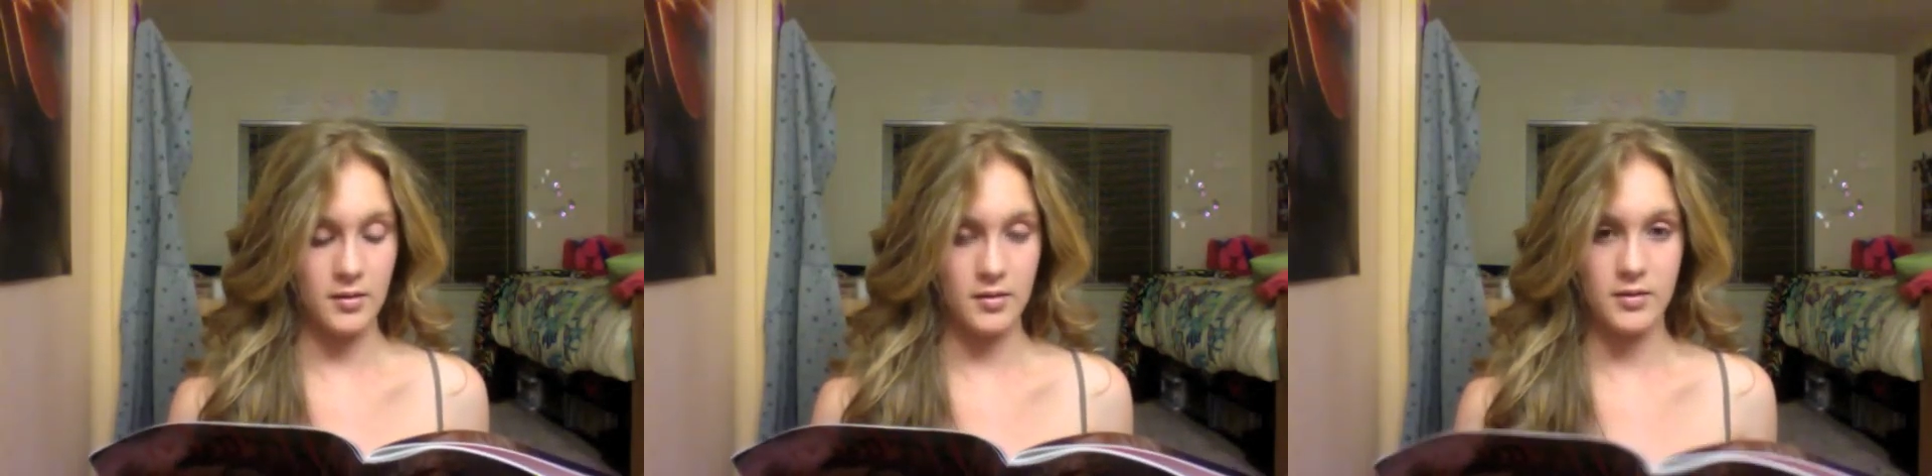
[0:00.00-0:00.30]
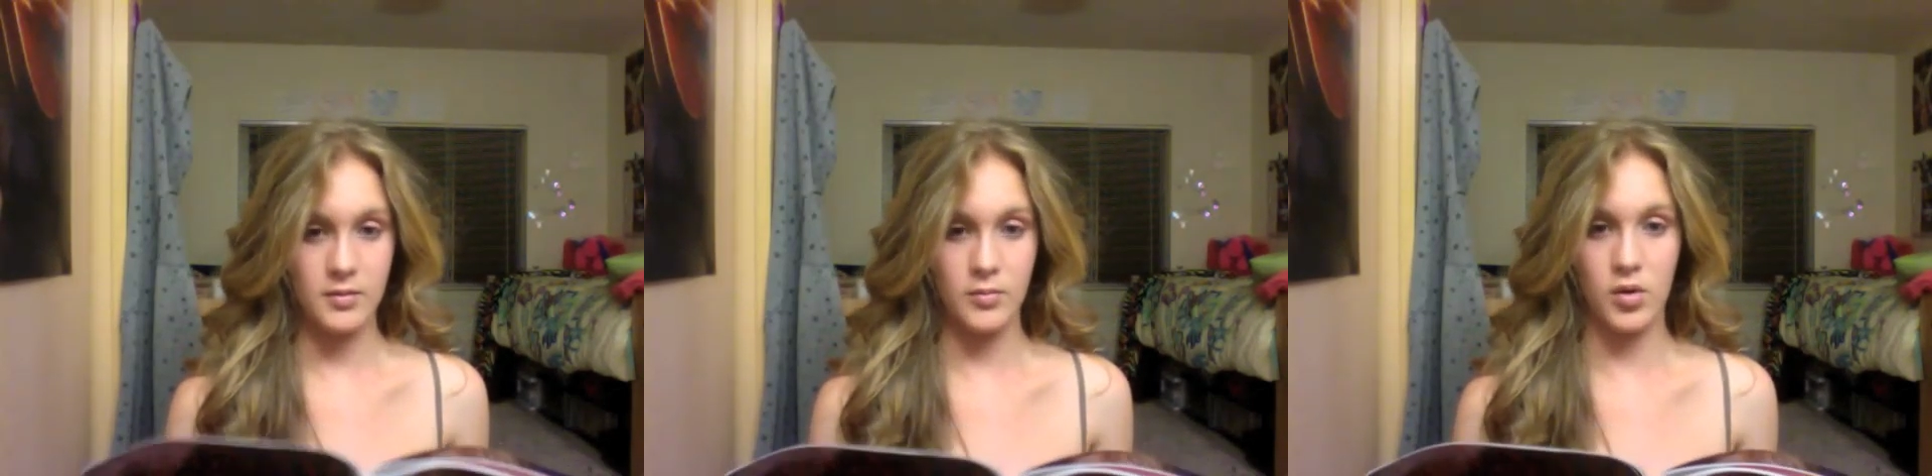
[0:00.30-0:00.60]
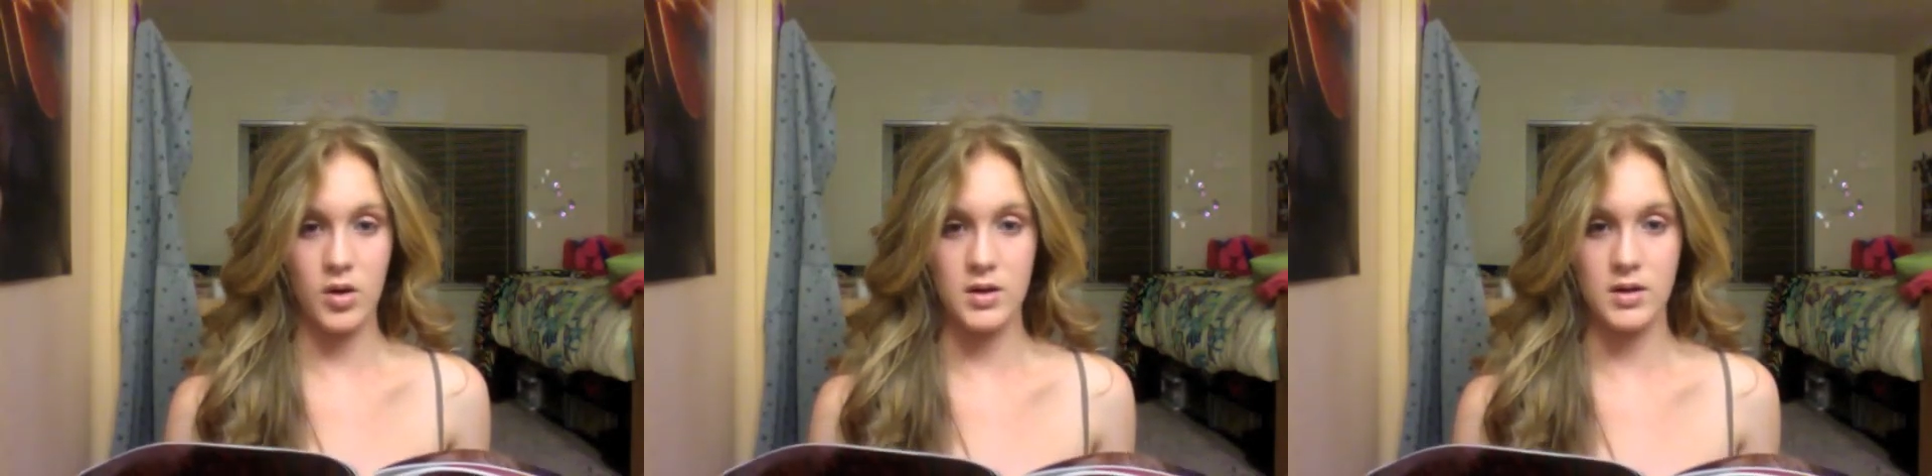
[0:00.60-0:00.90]
some
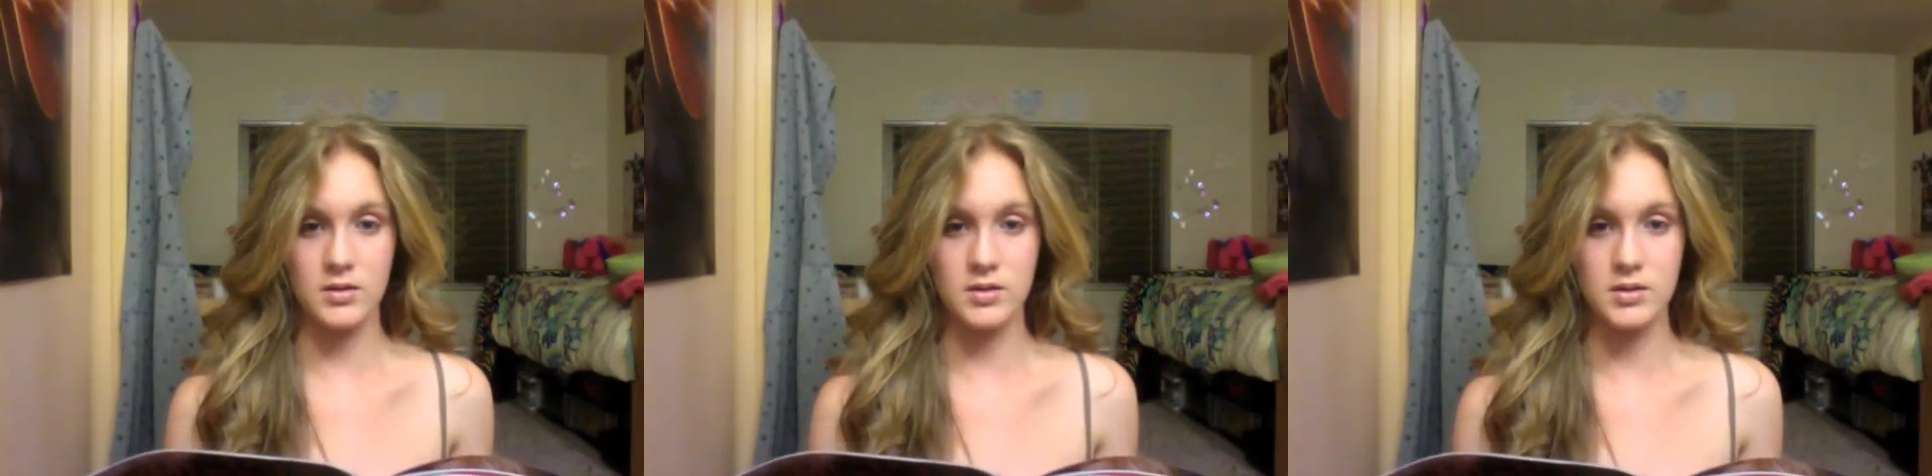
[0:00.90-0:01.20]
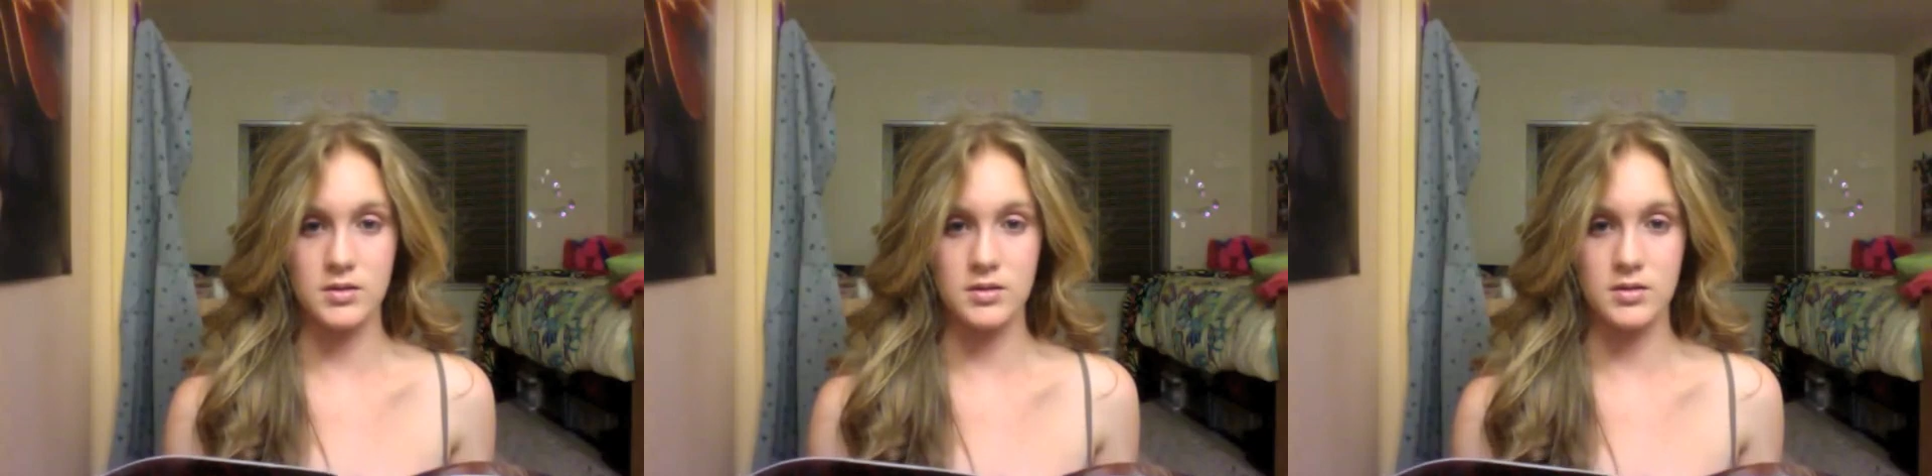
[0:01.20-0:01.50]
bronze.